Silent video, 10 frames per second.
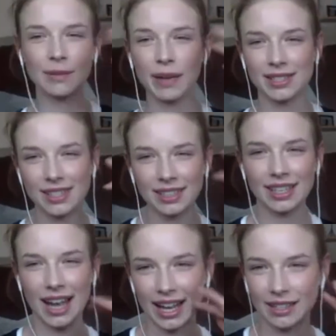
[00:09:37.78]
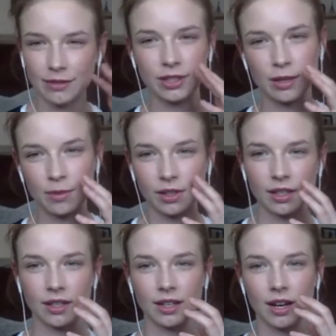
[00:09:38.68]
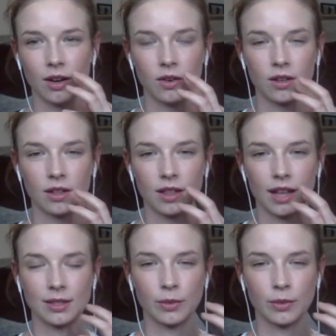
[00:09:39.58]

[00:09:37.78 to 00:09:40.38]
basically kind of similar, you know. That's the one